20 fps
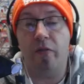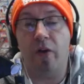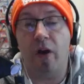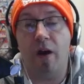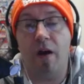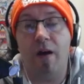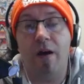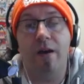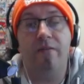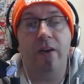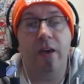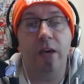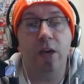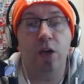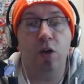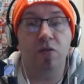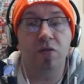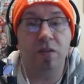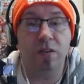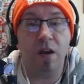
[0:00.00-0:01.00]
Hive E
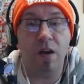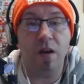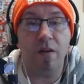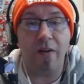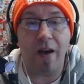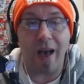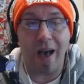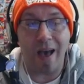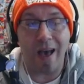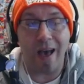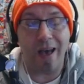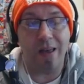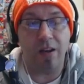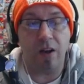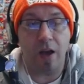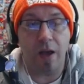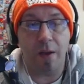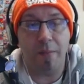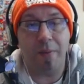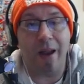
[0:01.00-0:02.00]
U server and
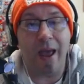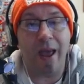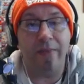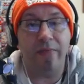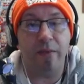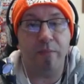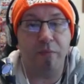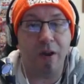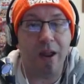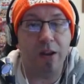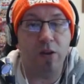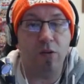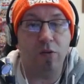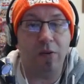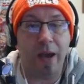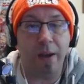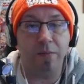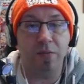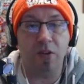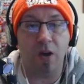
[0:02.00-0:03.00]
I am playing the brand new
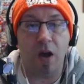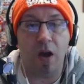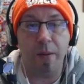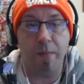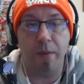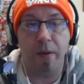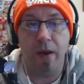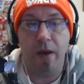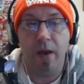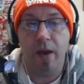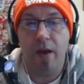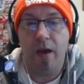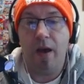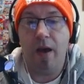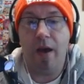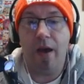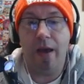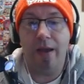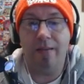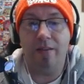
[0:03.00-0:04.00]
game type.
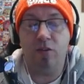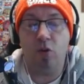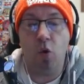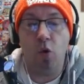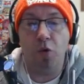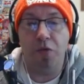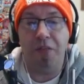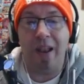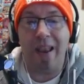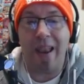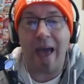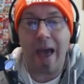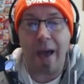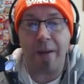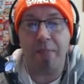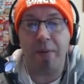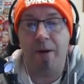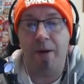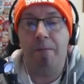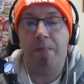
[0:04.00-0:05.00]
Uh, it is called The
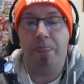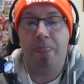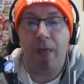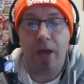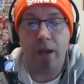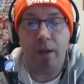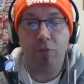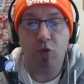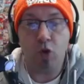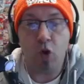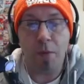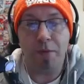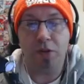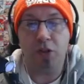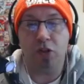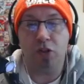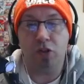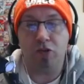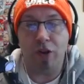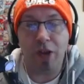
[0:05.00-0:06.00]
Lab and I'm joined by
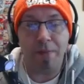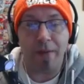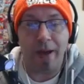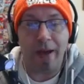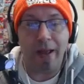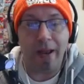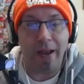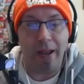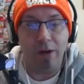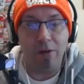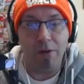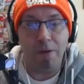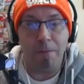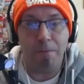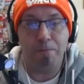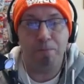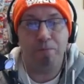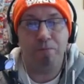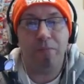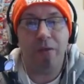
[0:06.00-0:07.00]
Doctor Creeper. Hello.
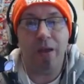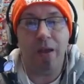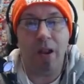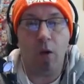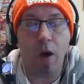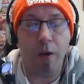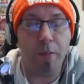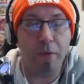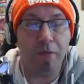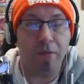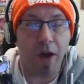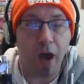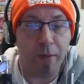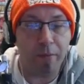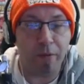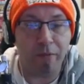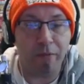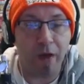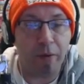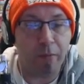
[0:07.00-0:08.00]
Hello. Hello. I'm, Hello. On, I'm,
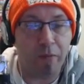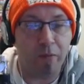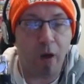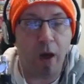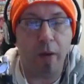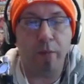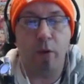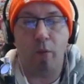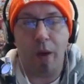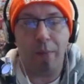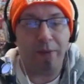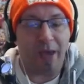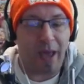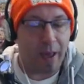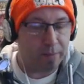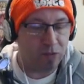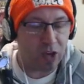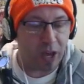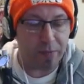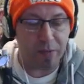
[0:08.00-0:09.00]
on, I'm, on, I'm on
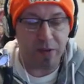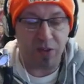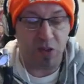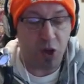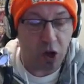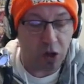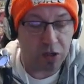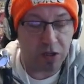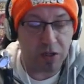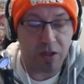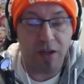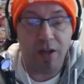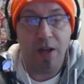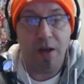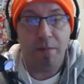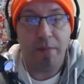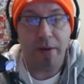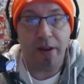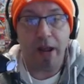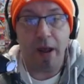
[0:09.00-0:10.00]
webcam. Jamie's not.
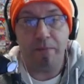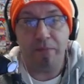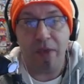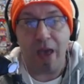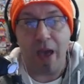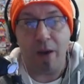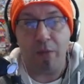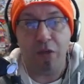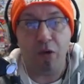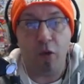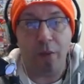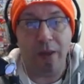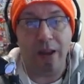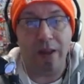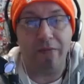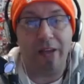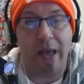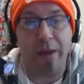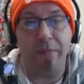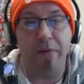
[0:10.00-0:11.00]
But um, yeah, we thought we'd have
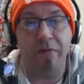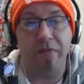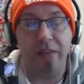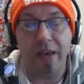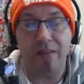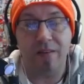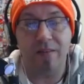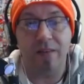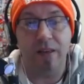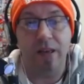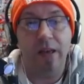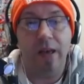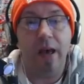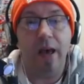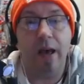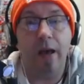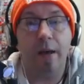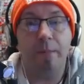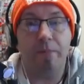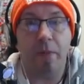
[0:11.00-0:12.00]
a game of this.
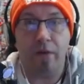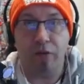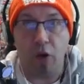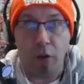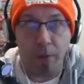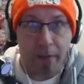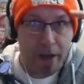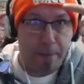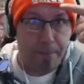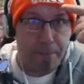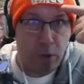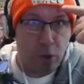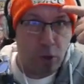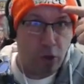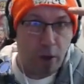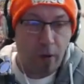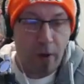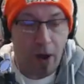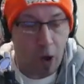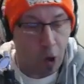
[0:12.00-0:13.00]
Um, I've got my
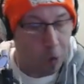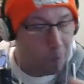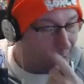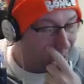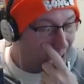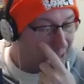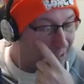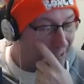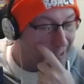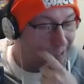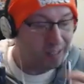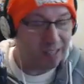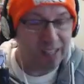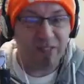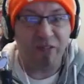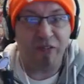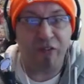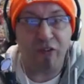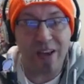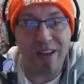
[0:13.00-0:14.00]
Umbongo hat on because it's, it's
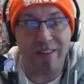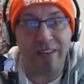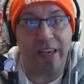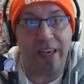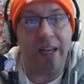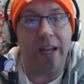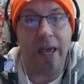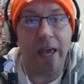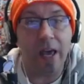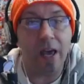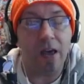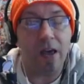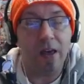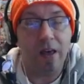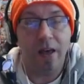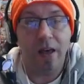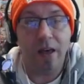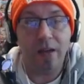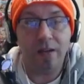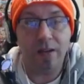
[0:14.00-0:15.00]
freezing in here
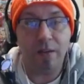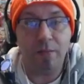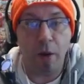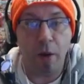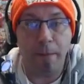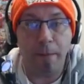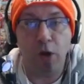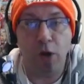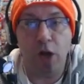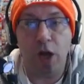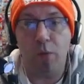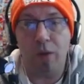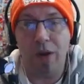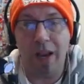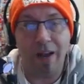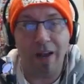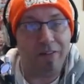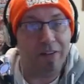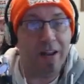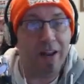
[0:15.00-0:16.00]
and um, Umbongo were
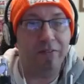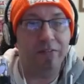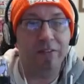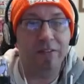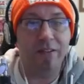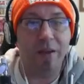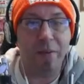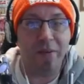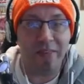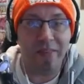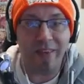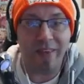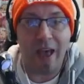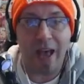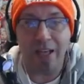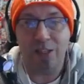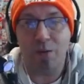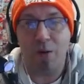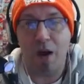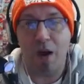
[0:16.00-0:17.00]
lovely enough to send me this
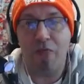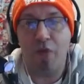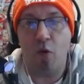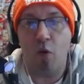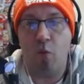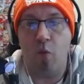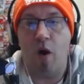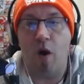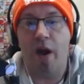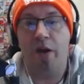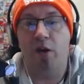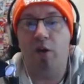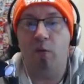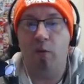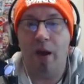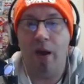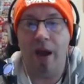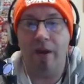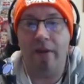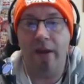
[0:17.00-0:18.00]
hat, so I thought why not
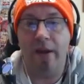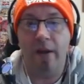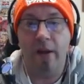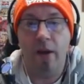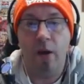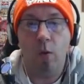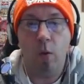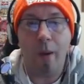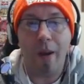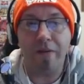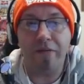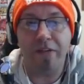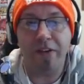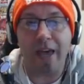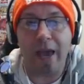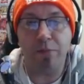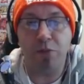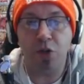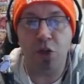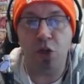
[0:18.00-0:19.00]
wear it. We're waiting for
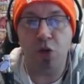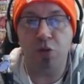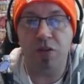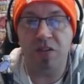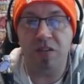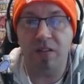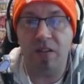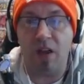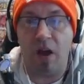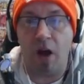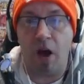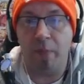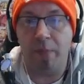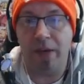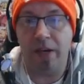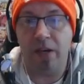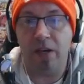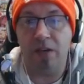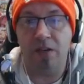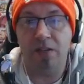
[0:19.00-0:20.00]
game two to start
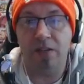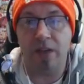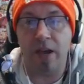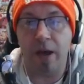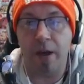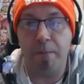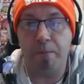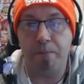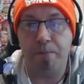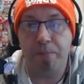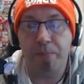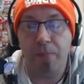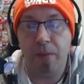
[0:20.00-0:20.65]
because... Um,